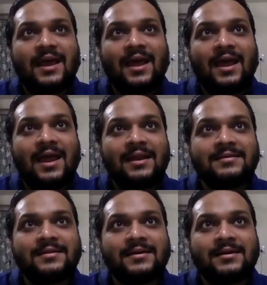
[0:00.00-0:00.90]

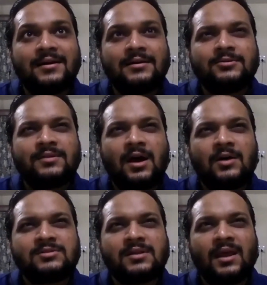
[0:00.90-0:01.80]
and
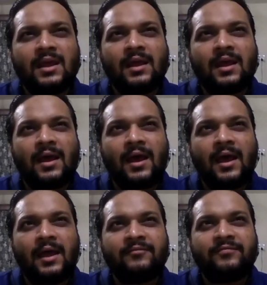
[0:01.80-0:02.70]

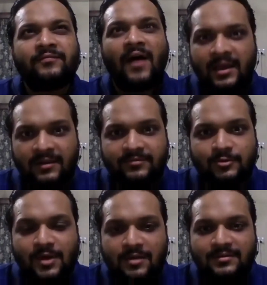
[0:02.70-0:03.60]
2005.
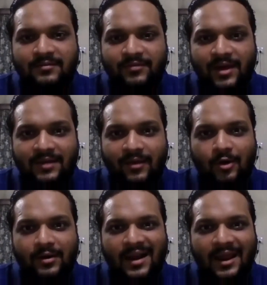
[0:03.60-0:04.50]
2005. I got
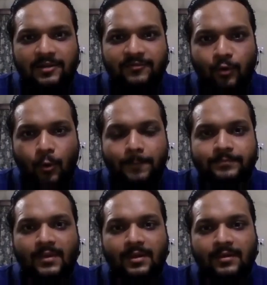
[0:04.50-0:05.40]
a 94.
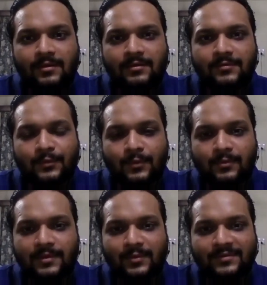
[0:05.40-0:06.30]
So
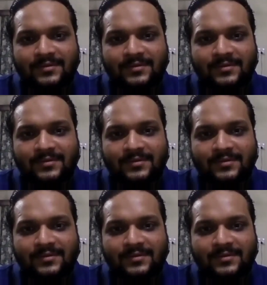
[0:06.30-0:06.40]
there was